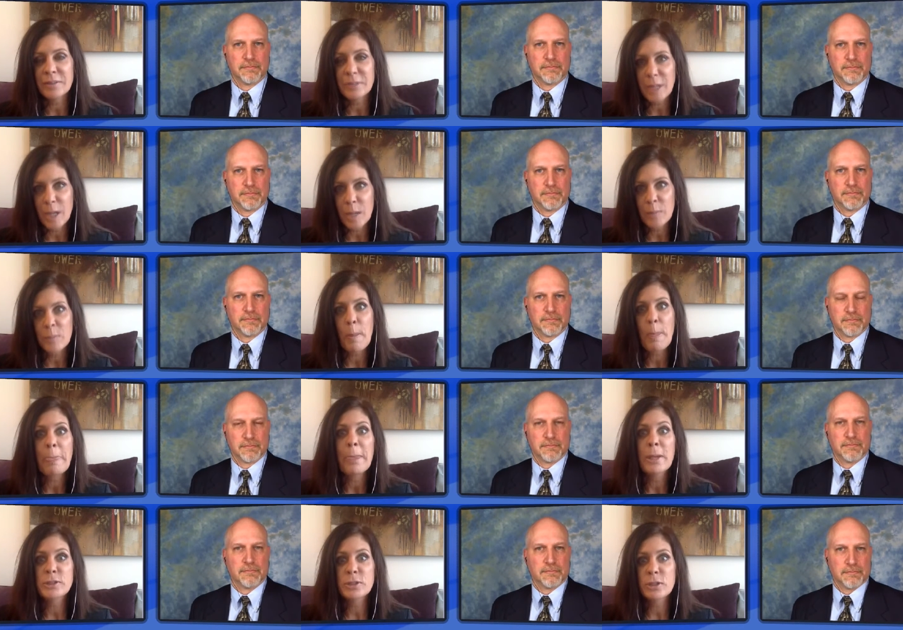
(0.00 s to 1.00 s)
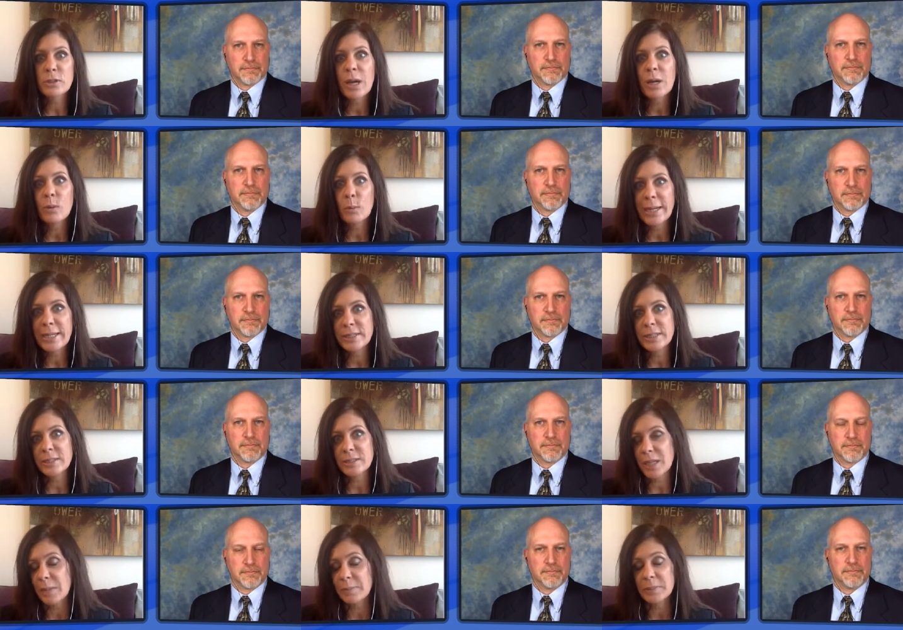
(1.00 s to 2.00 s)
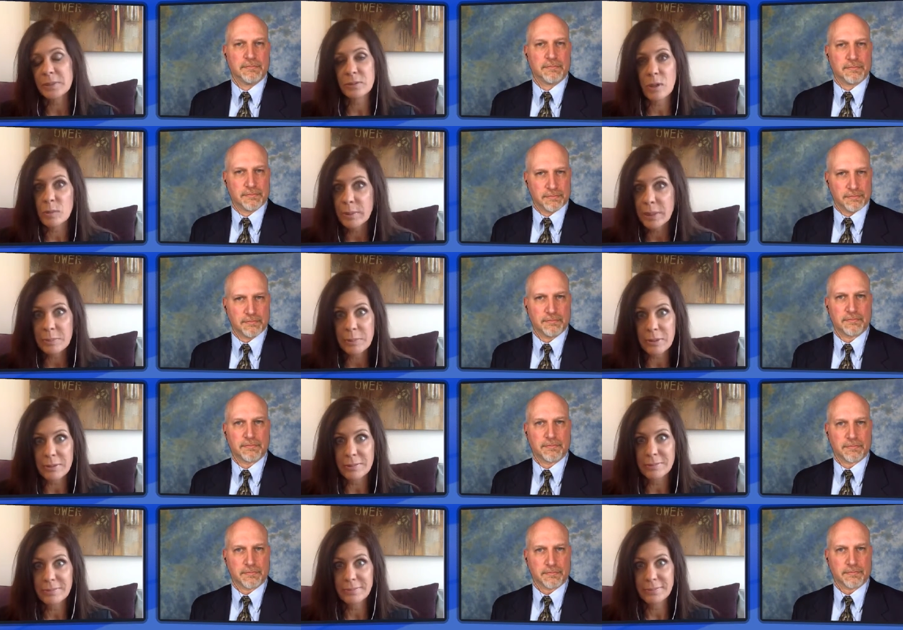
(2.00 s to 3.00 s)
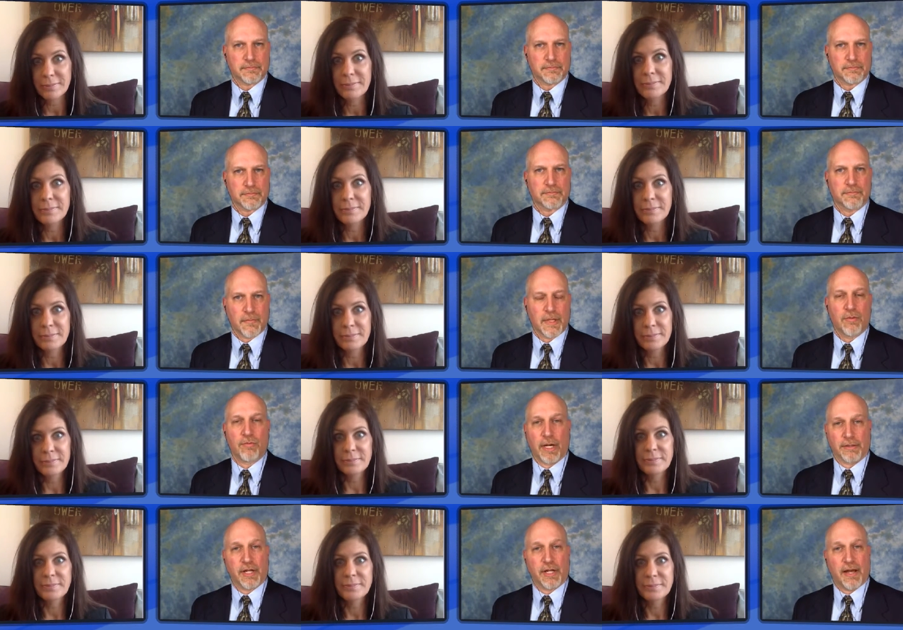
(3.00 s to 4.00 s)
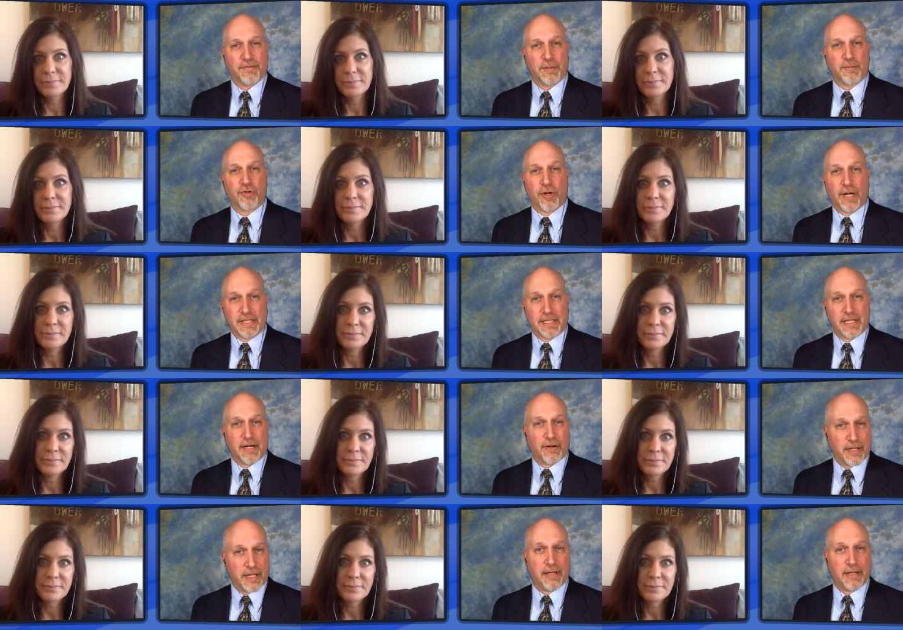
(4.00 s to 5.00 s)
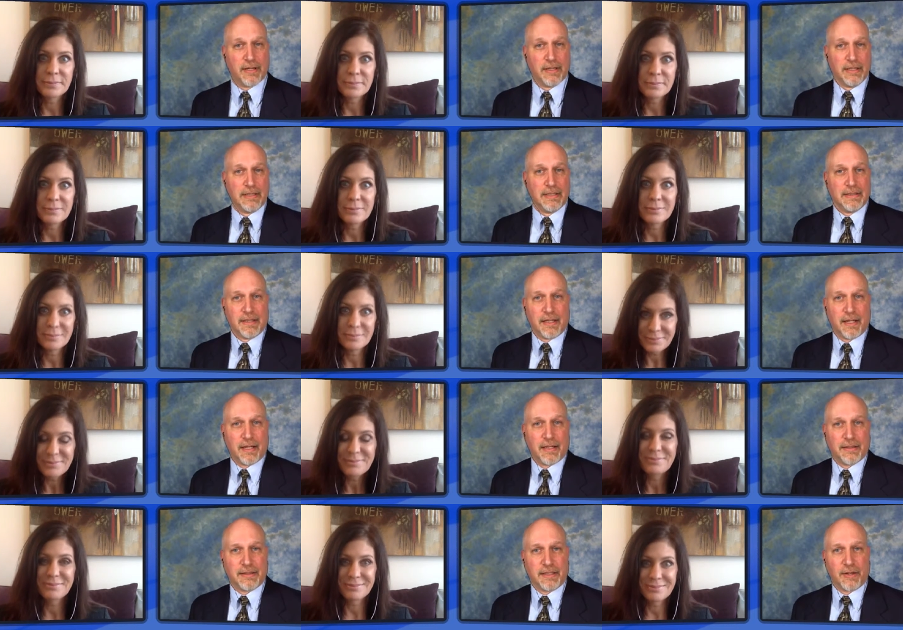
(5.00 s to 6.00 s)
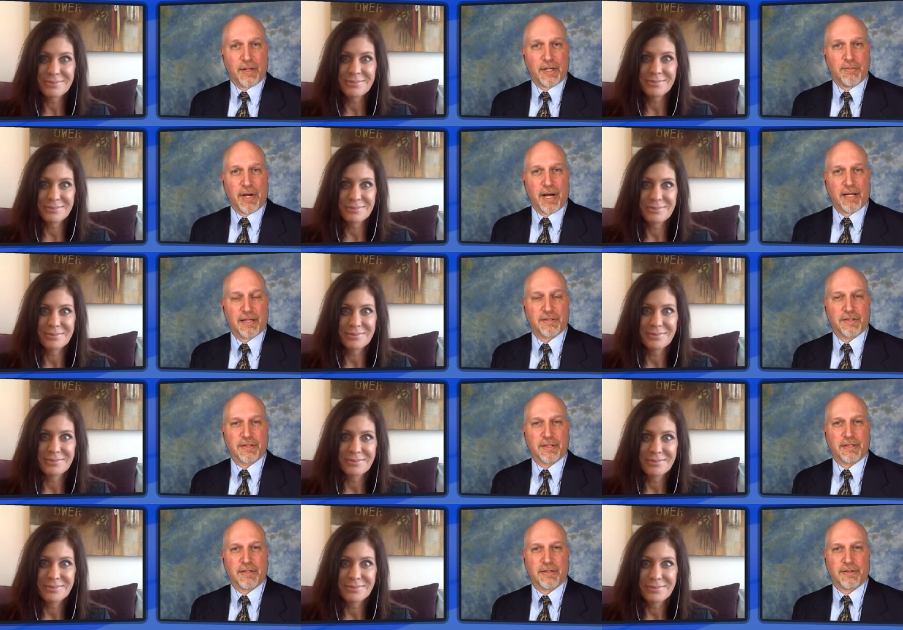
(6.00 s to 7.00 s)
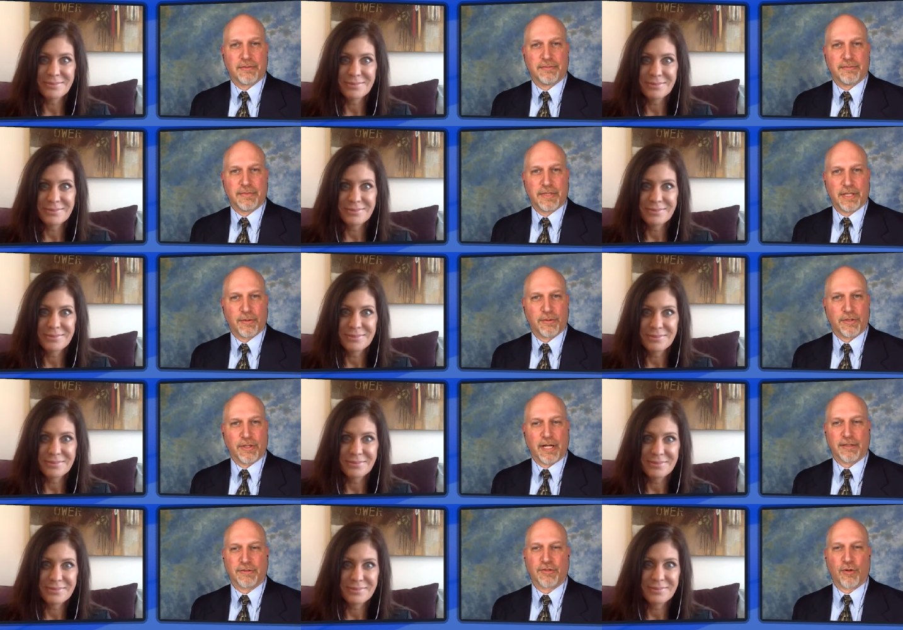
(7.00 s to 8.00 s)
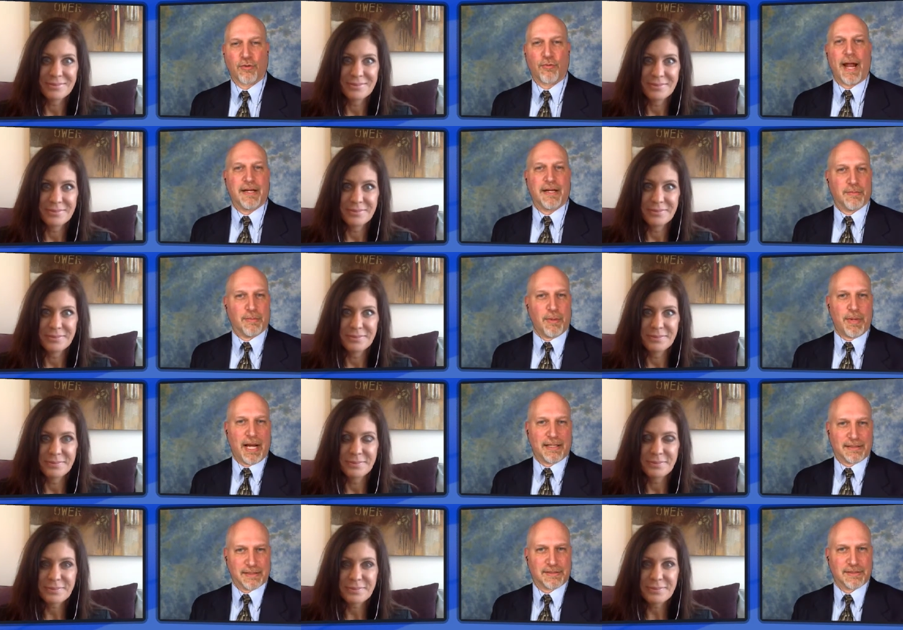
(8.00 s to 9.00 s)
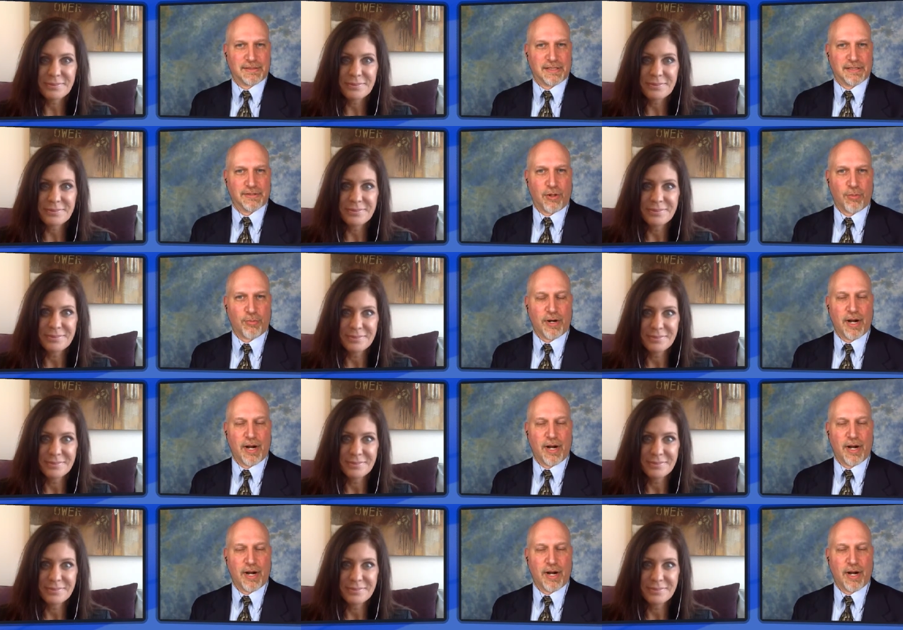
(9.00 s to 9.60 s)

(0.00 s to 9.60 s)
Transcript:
Speaker 1: of time, so you're not wasting time on the wrong people.
Speaker 2: Right. So have some criteria, uh, you know, in mind, so that you're, you know, you're not so random about this this whole